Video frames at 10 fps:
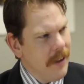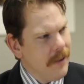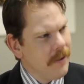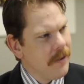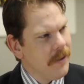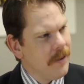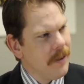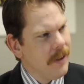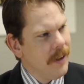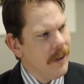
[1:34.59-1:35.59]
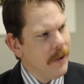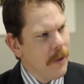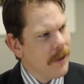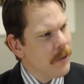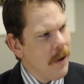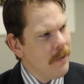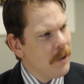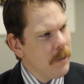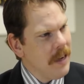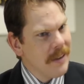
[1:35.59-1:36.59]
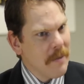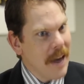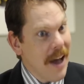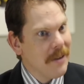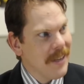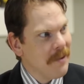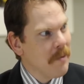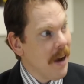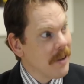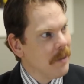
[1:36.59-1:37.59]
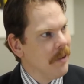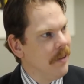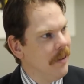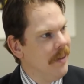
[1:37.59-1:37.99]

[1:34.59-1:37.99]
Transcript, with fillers: do you live with a twelve-inch penis? I mean, how is that even possible?